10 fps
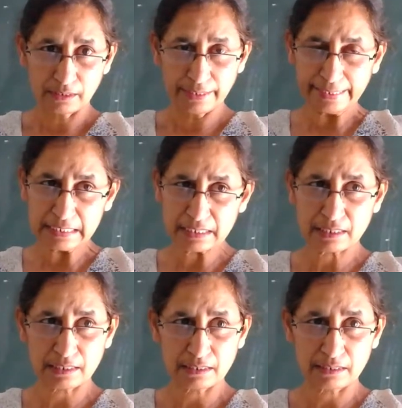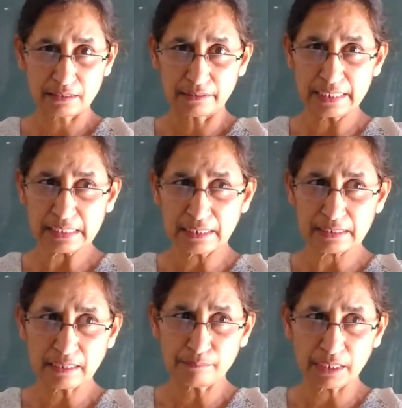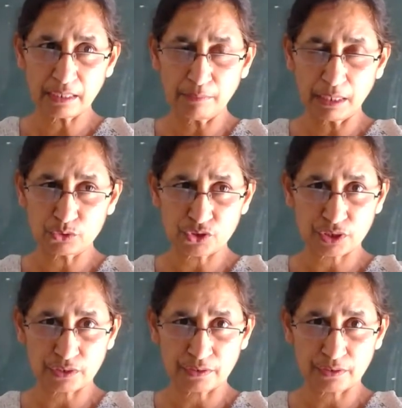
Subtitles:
let us discuss something about